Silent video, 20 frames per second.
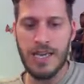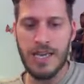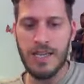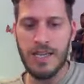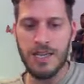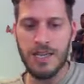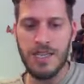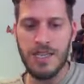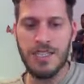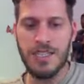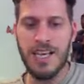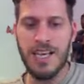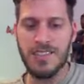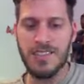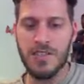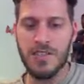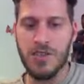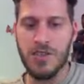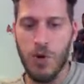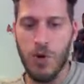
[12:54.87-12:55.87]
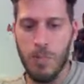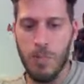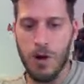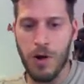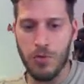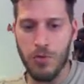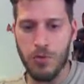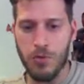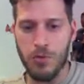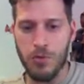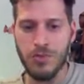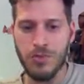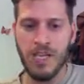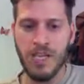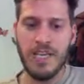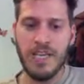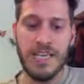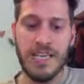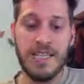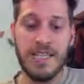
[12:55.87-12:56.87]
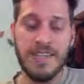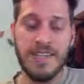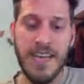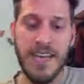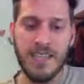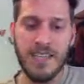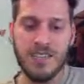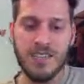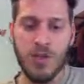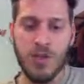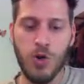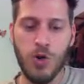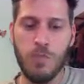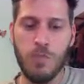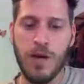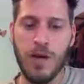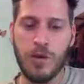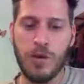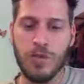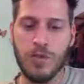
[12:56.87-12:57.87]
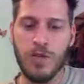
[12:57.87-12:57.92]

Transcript: it doesn't know about rules. It does know about